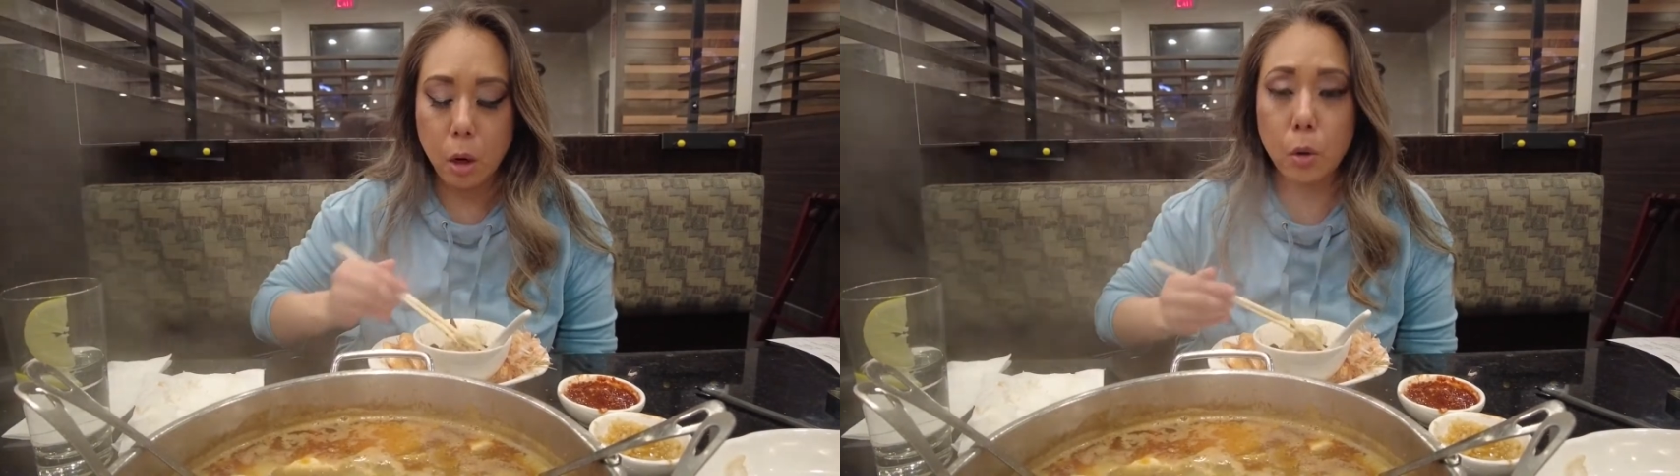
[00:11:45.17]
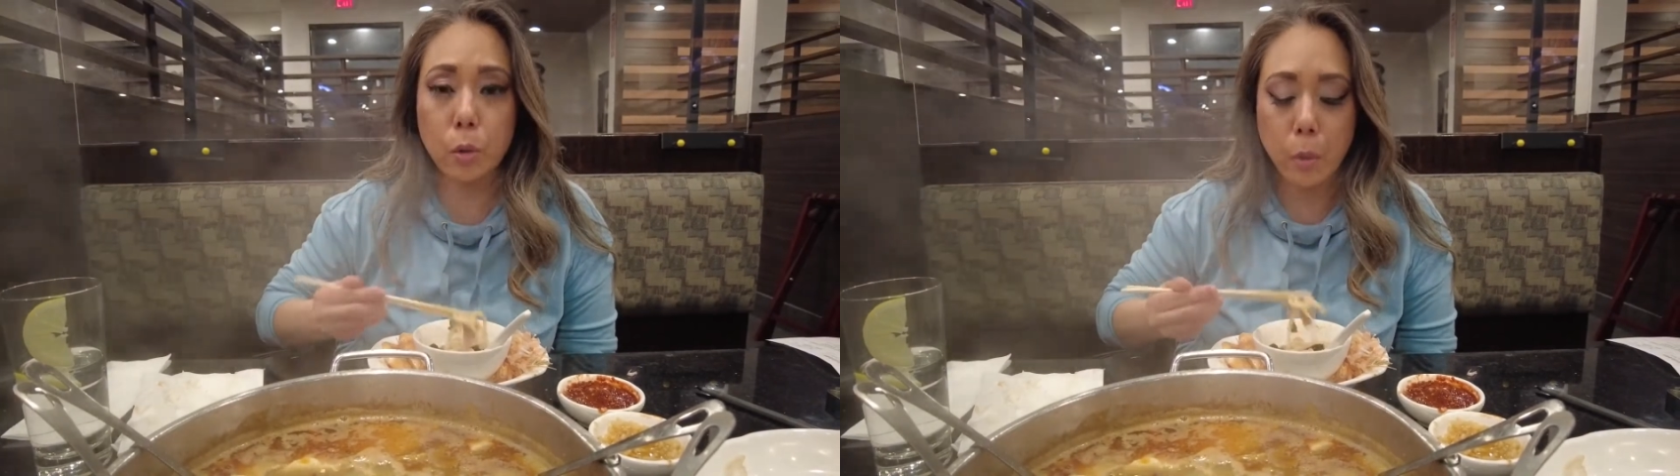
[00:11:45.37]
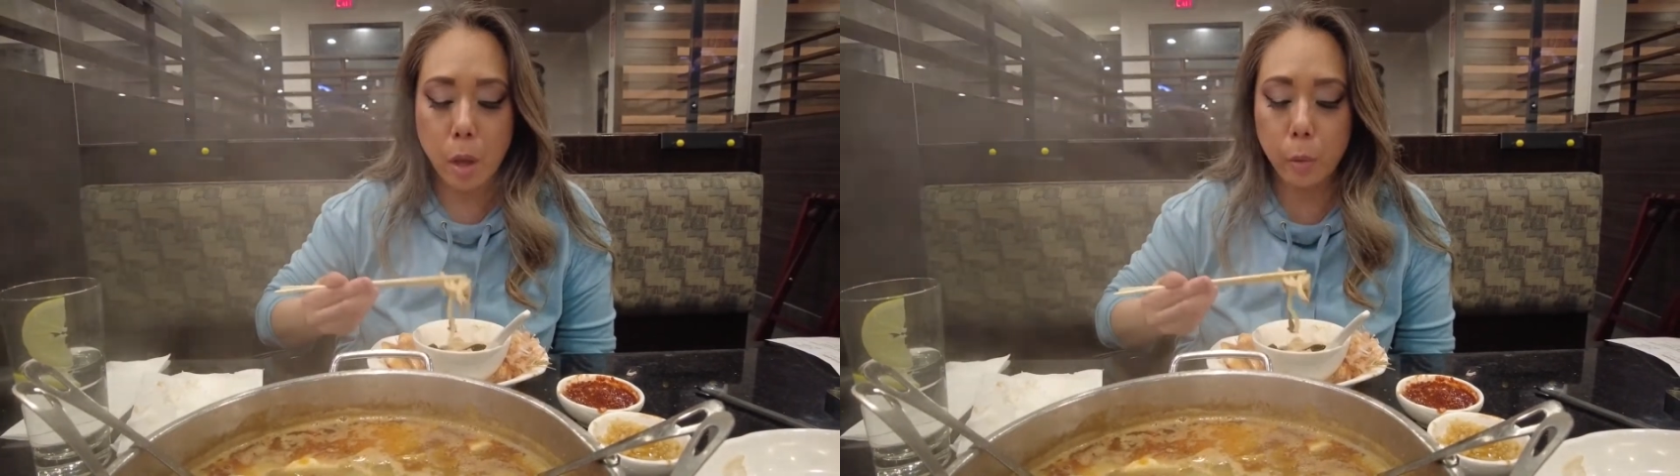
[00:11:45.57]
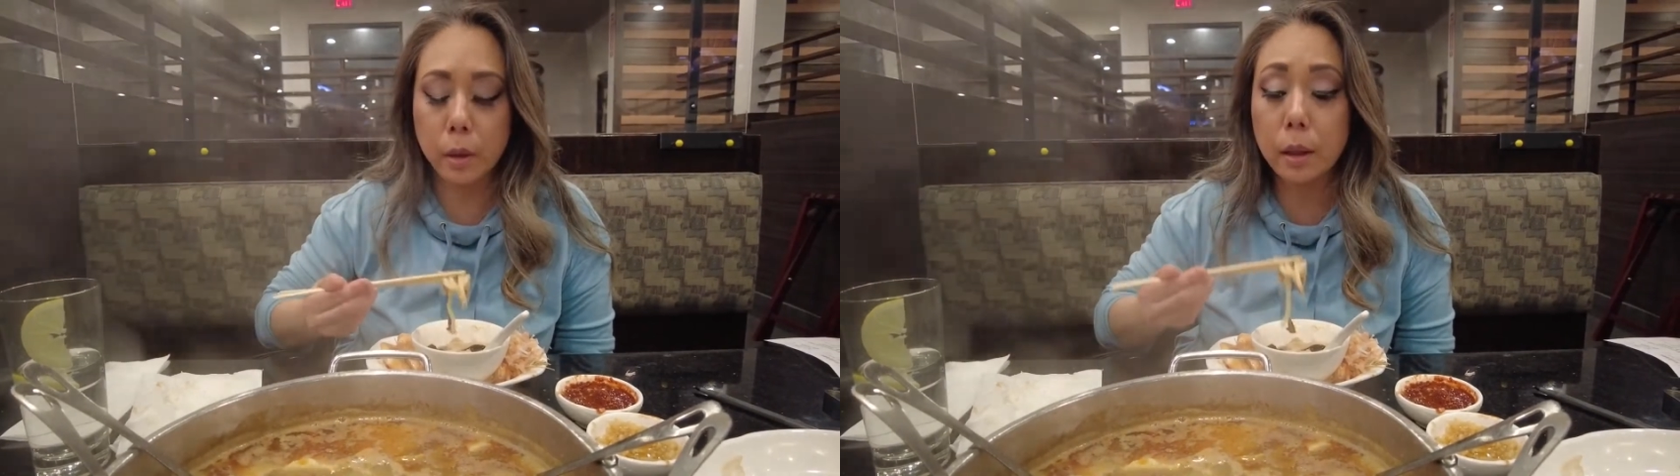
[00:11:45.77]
goes well with